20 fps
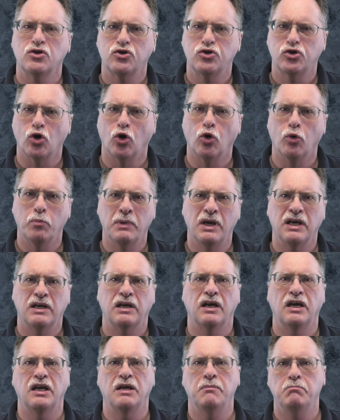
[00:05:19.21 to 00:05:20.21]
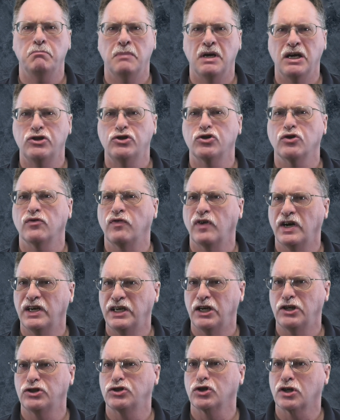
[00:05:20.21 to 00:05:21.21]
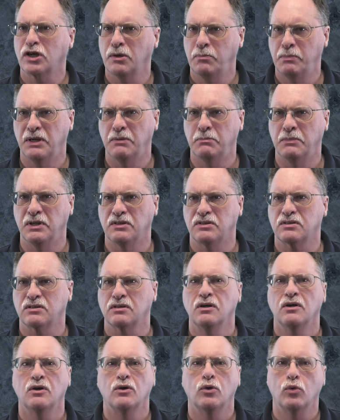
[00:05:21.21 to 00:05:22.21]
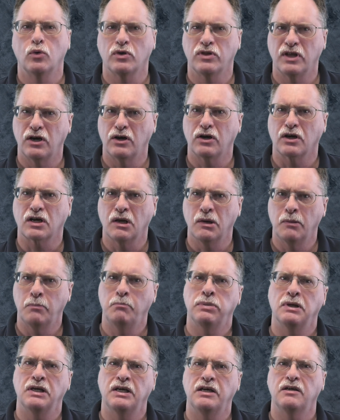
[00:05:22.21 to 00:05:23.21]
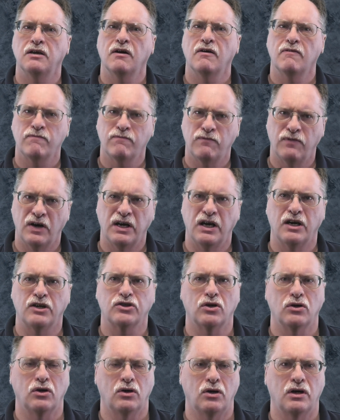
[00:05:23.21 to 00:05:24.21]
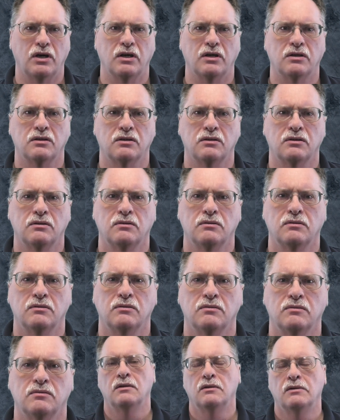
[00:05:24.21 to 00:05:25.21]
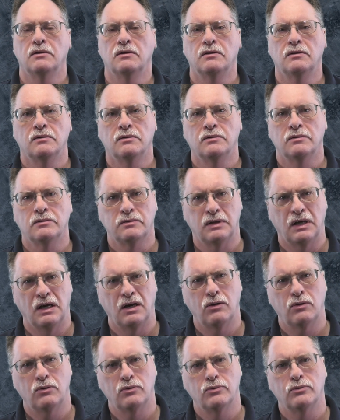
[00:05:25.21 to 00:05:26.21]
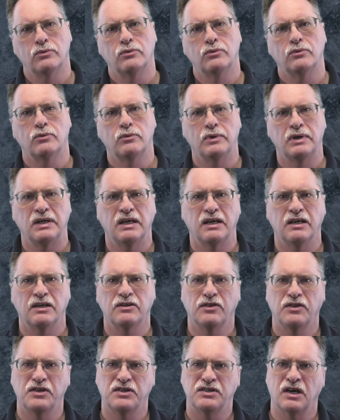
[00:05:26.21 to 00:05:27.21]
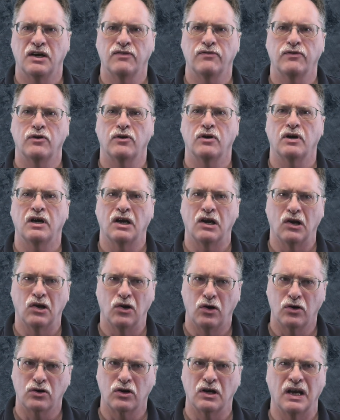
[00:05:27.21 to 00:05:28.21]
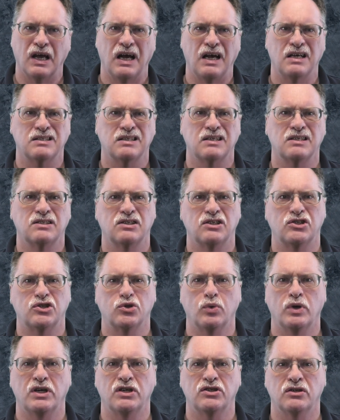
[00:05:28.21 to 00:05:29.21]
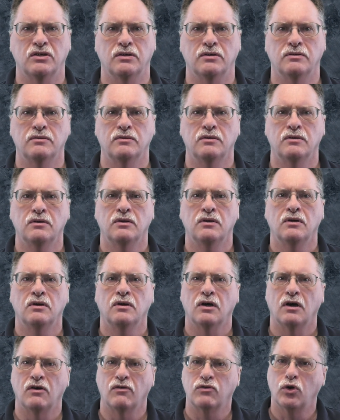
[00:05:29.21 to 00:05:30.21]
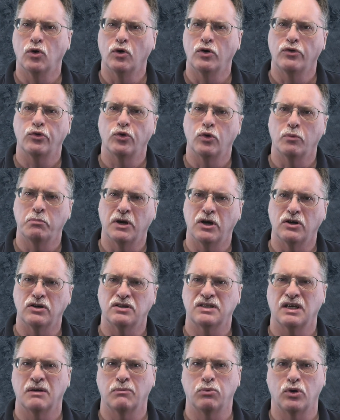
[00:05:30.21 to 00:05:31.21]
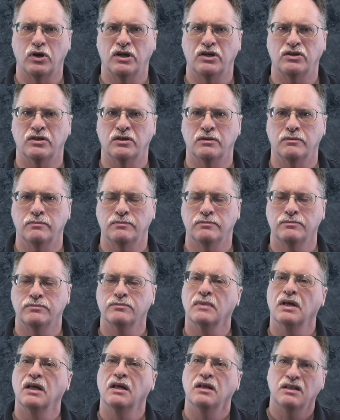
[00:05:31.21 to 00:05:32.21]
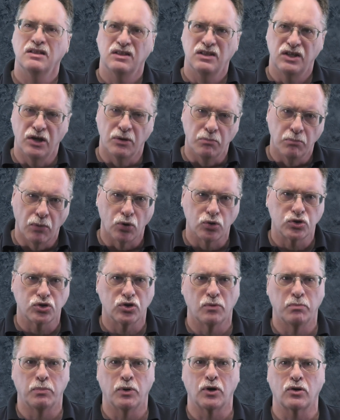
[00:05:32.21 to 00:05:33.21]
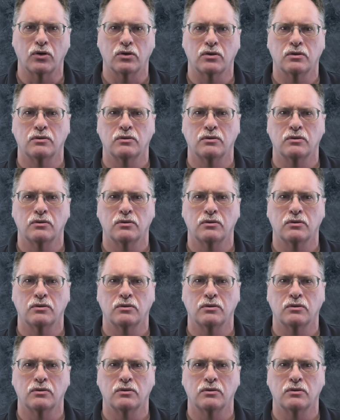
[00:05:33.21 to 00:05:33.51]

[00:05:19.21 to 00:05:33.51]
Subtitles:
don't make any major financial commitments without a complete financial audit. Now we get into the tougher and longer lasting situation of going through a marriage separation, the emotional part.